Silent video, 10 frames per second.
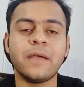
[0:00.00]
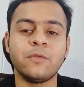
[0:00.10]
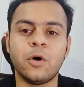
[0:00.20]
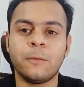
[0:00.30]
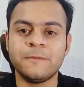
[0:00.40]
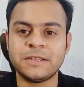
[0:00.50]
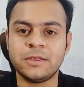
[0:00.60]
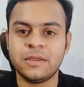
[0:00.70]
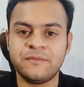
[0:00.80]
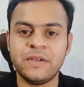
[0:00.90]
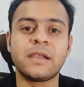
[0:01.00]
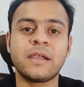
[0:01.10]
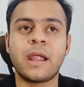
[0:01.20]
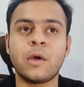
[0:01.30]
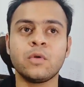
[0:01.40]
would obviously
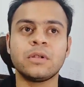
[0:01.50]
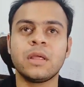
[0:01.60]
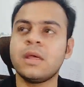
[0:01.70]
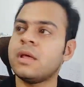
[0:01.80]
filter out